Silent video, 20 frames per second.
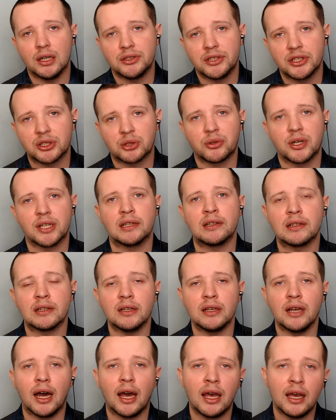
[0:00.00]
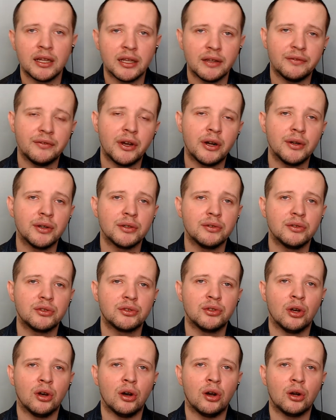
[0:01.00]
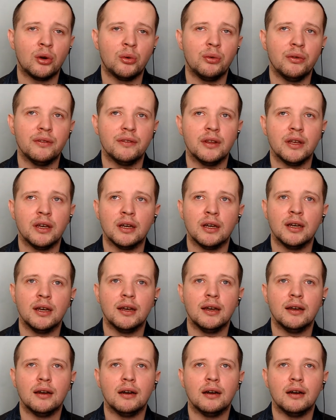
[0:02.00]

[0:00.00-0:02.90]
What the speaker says: Just recently, I had a very good talk with the